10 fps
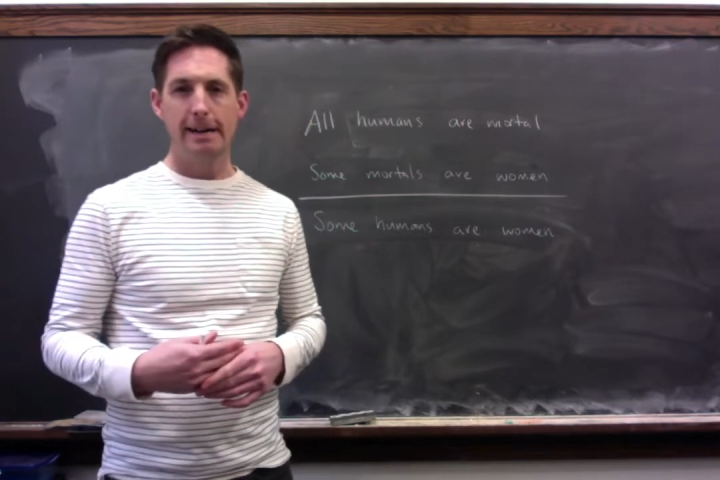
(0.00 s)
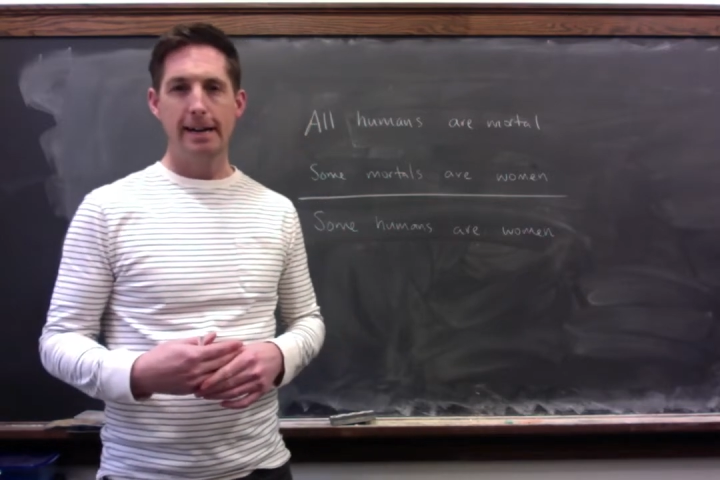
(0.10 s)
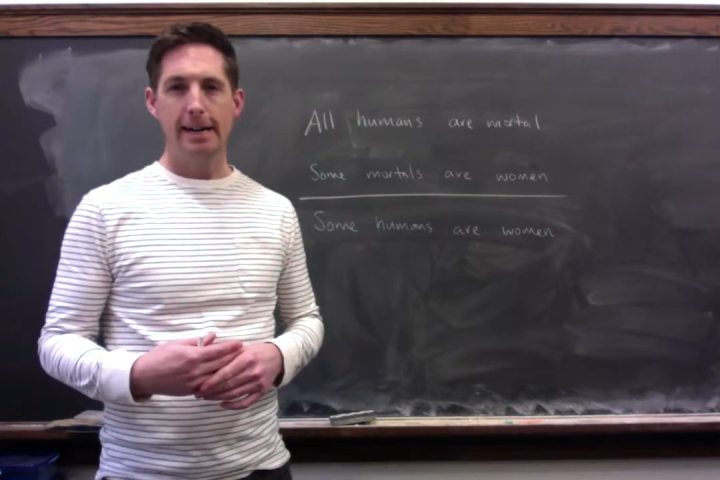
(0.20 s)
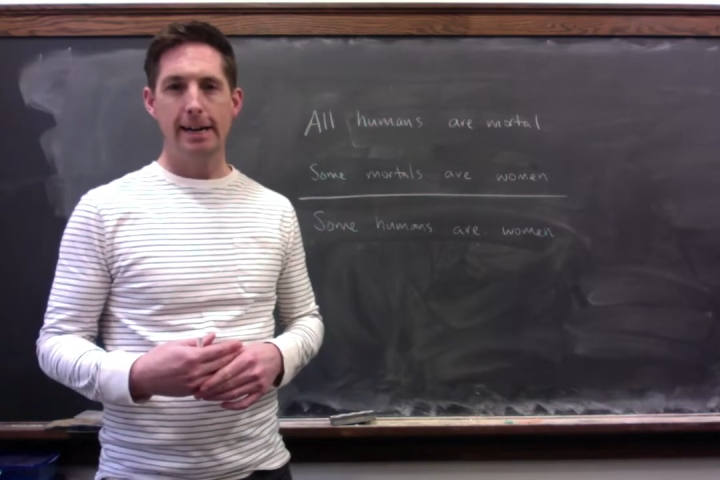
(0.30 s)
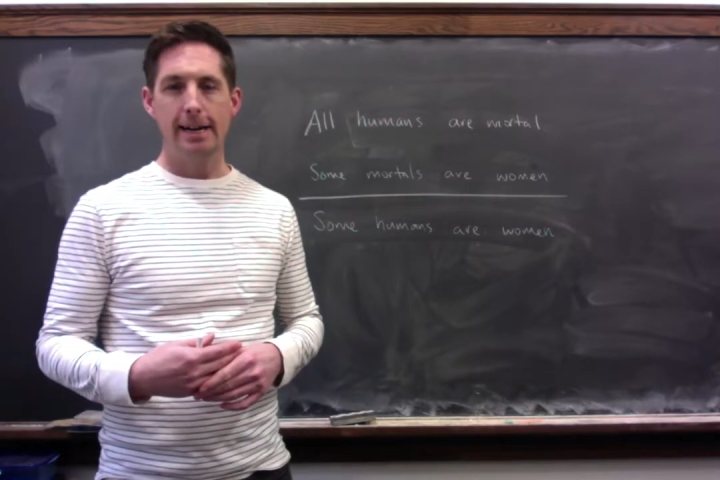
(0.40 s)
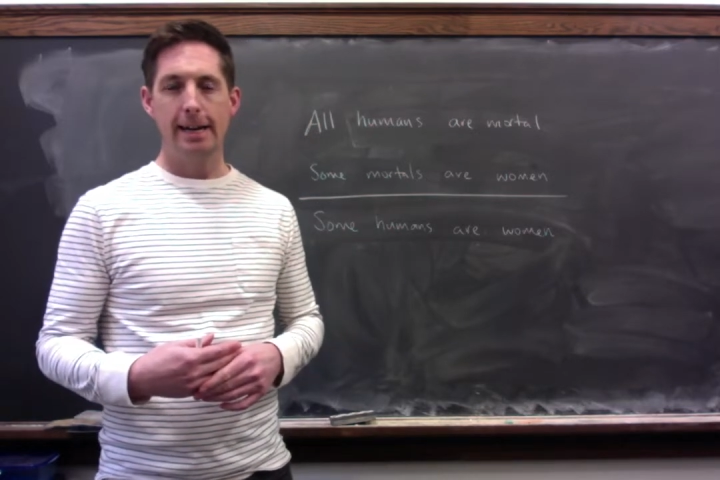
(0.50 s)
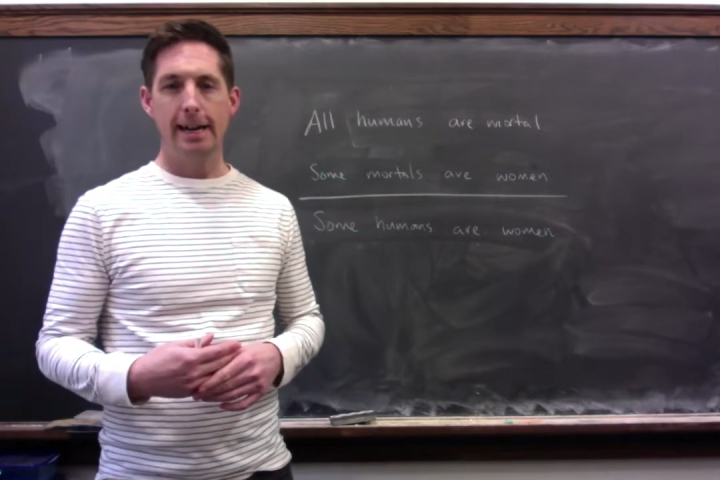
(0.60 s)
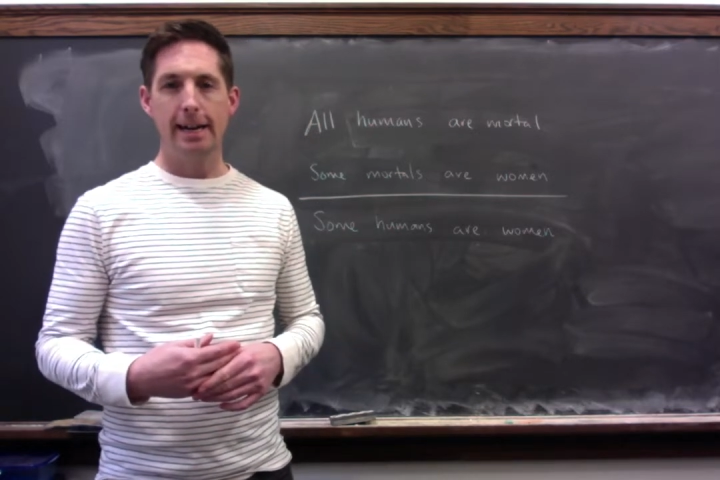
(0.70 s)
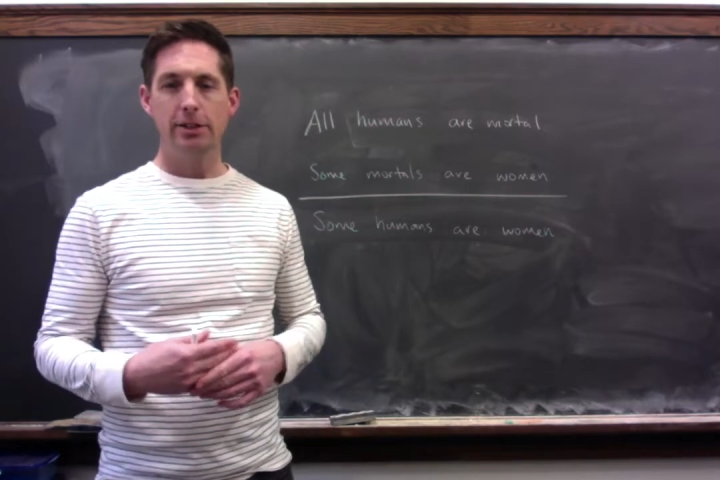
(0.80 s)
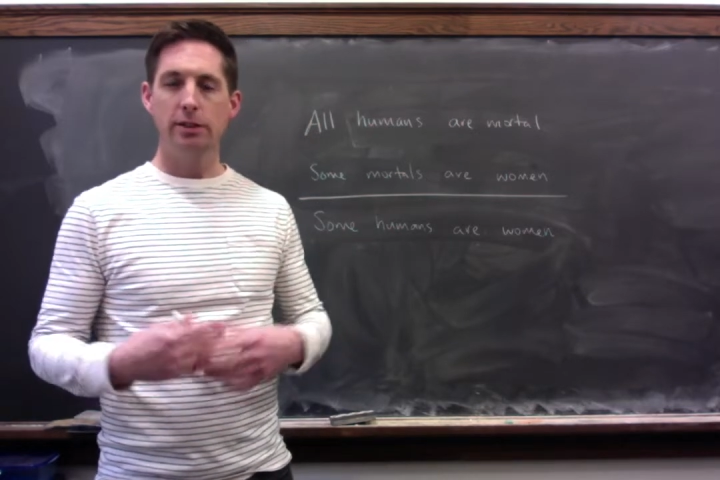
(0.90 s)

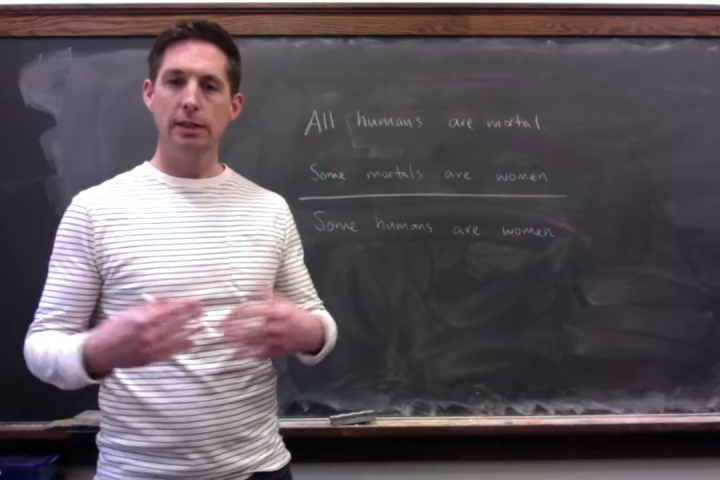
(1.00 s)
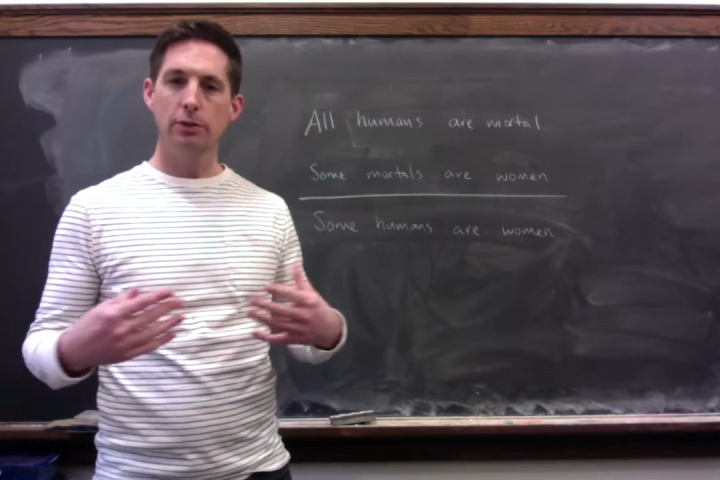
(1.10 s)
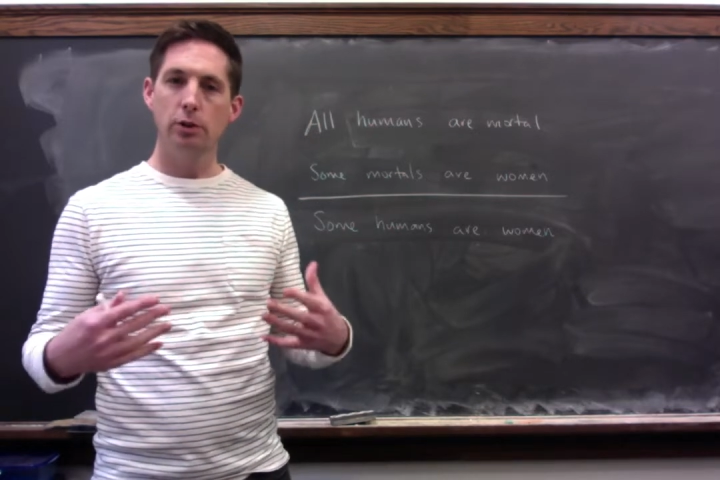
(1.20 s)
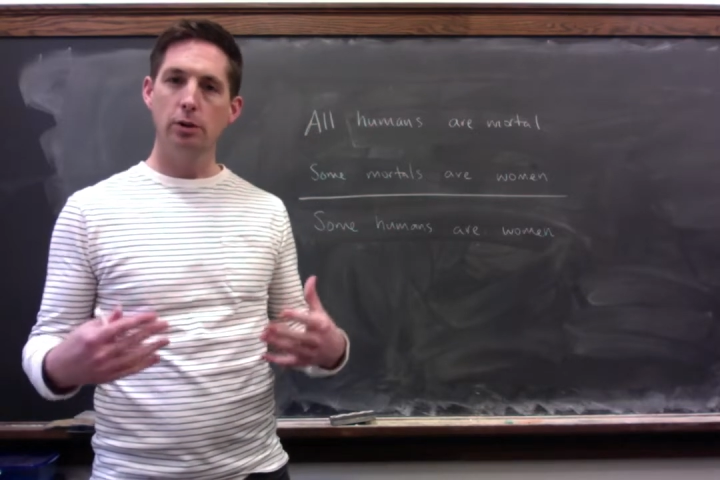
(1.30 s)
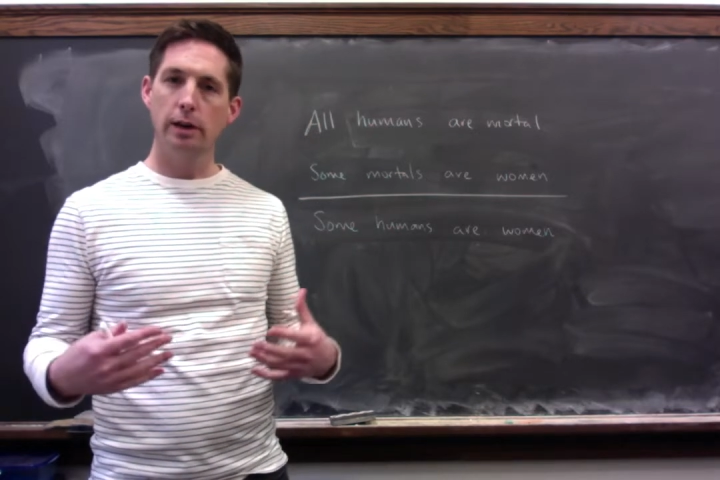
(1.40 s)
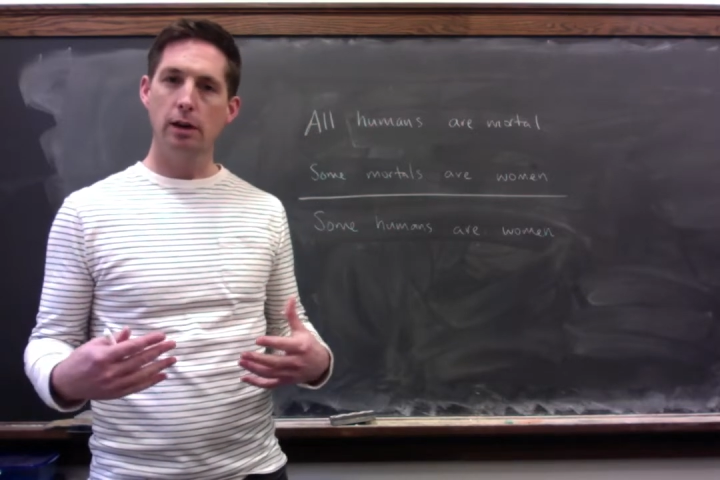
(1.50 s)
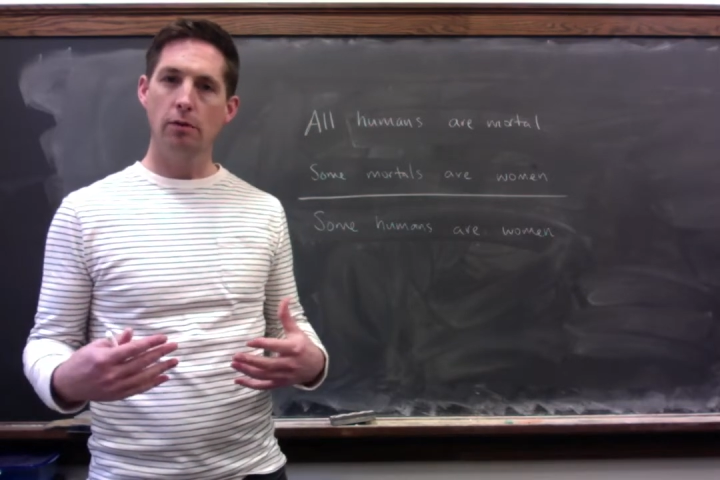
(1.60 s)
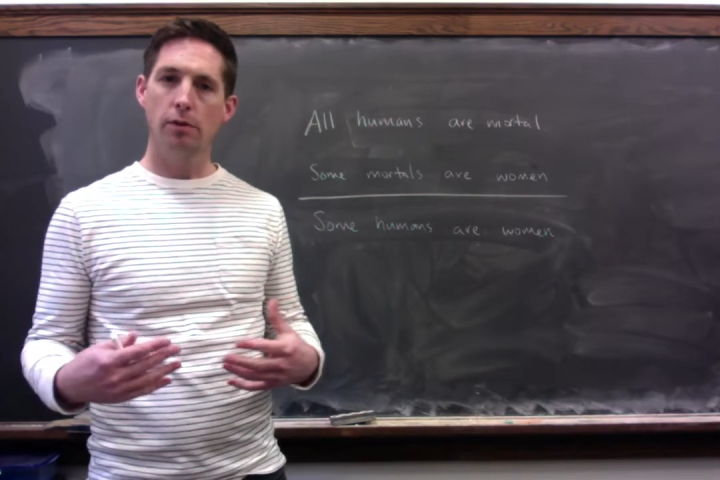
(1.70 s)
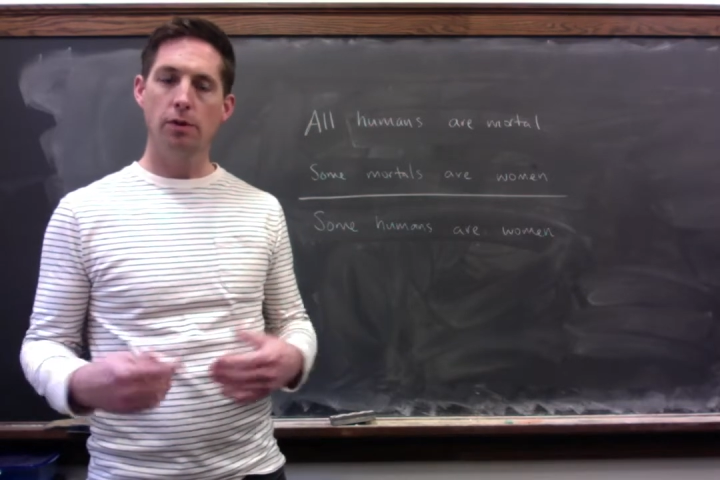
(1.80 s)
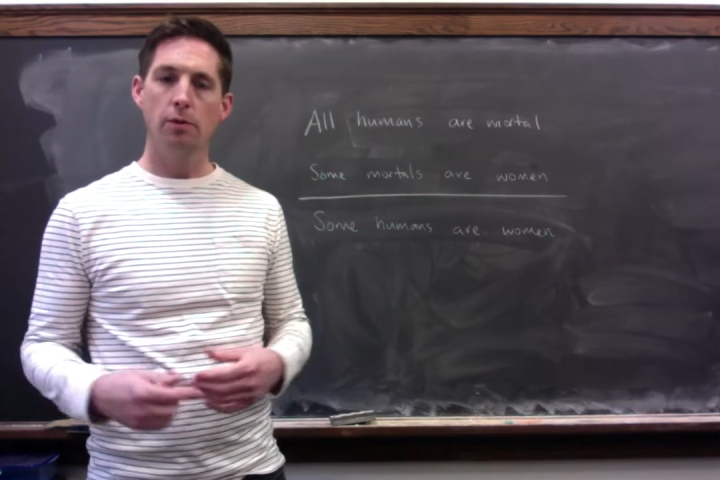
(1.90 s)
And just to give you a quick
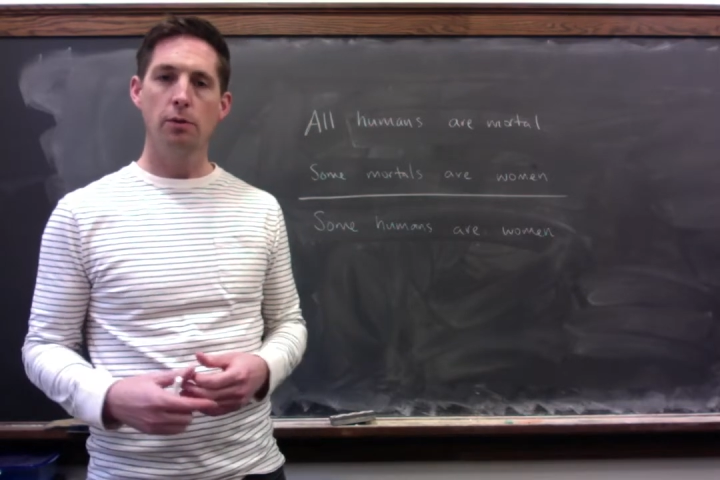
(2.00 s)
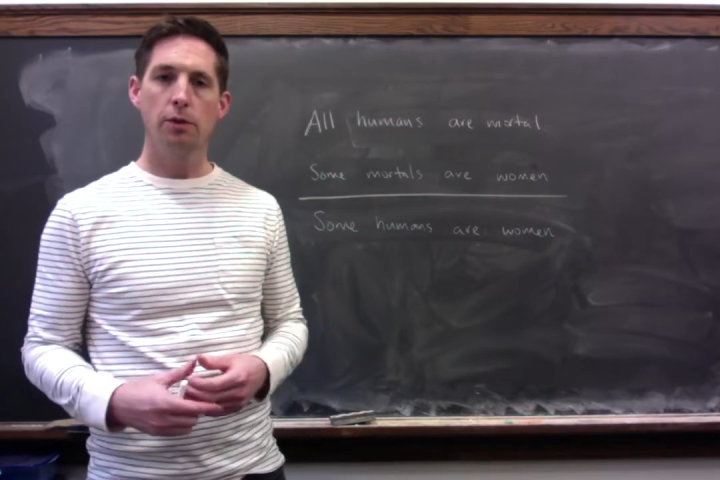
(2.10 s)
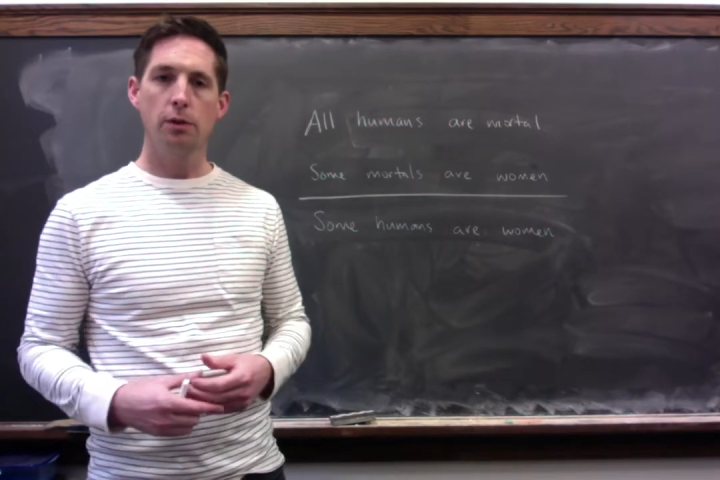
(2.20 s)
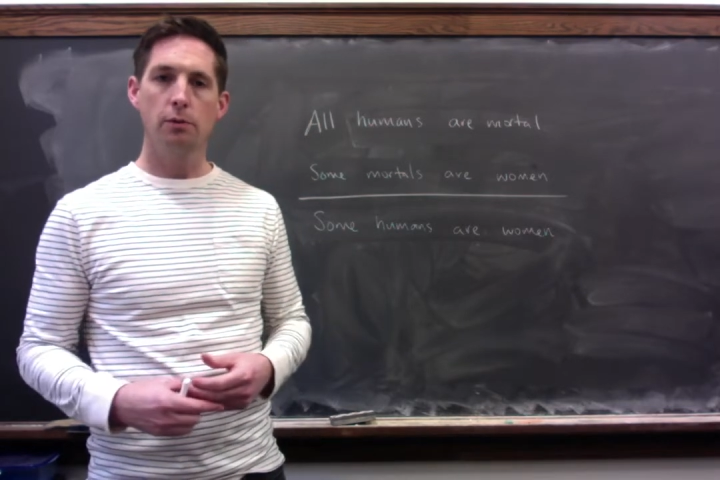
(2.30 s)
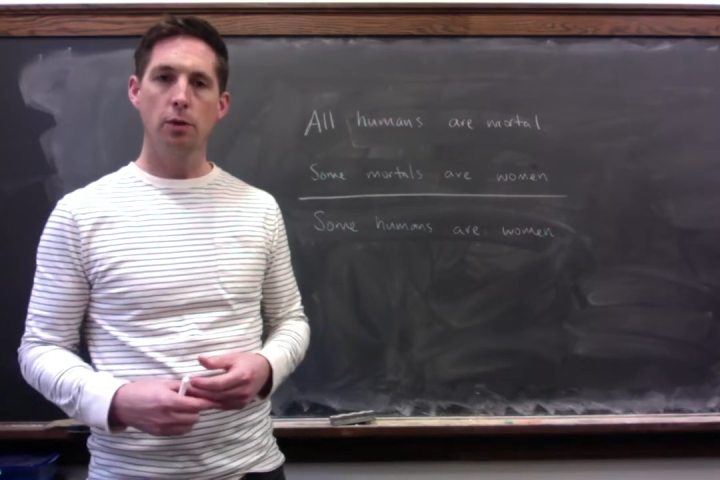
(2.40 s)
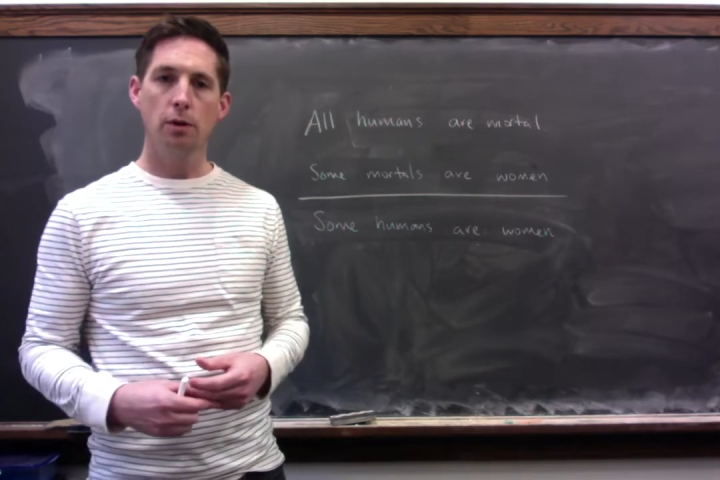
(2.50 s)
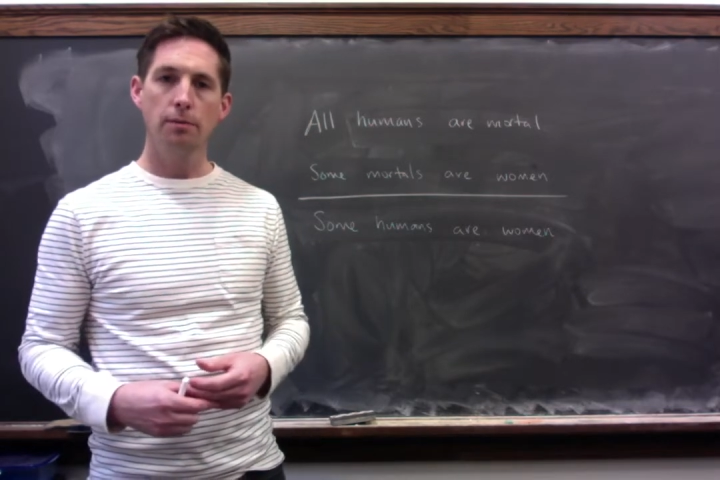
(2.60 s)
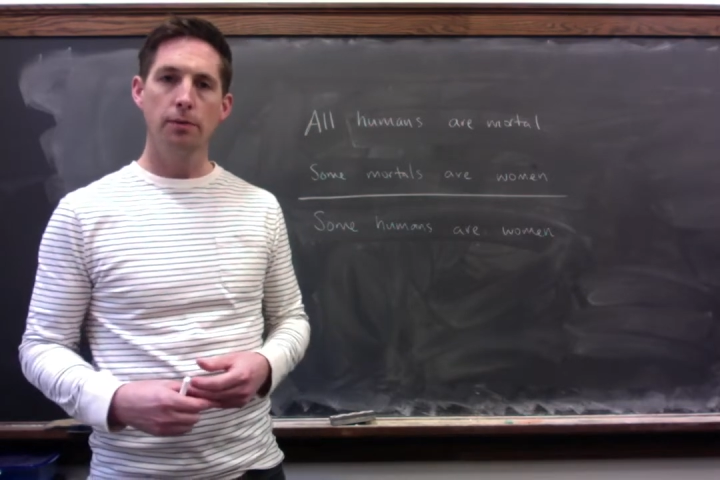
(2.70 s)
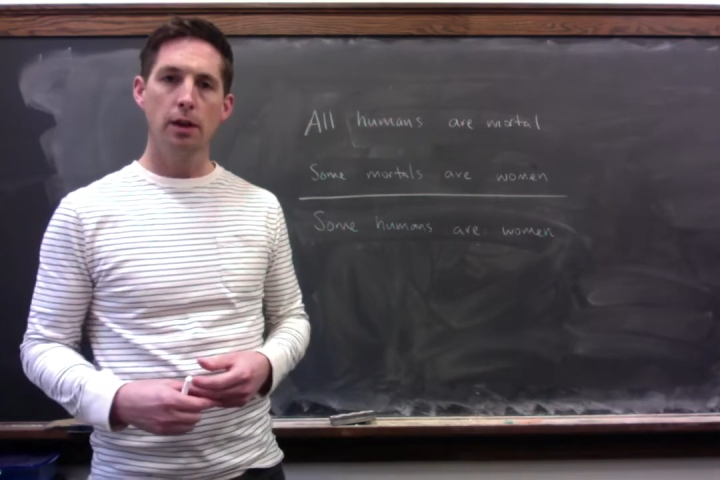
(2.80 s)
overview of what they're for,